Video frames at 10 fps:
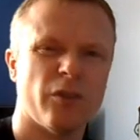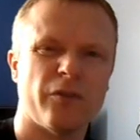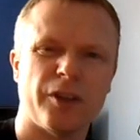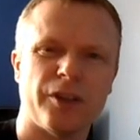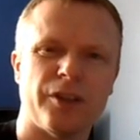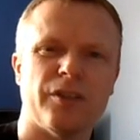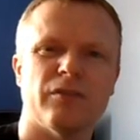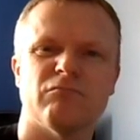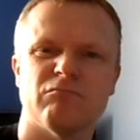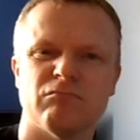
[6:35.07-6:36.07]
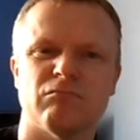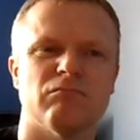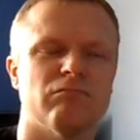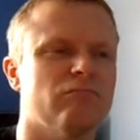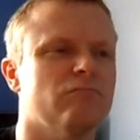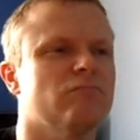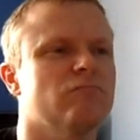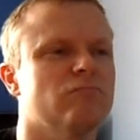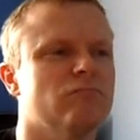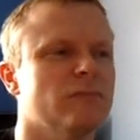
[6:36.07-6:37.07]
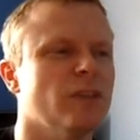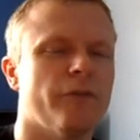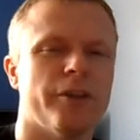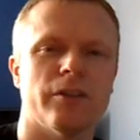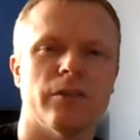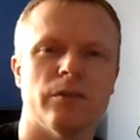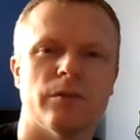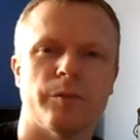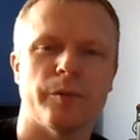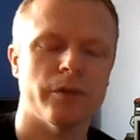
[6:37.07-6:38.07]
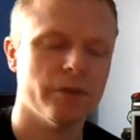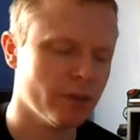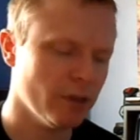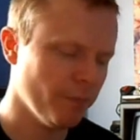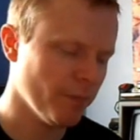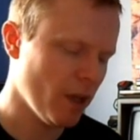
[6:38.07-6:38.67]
just not very good, to be honest.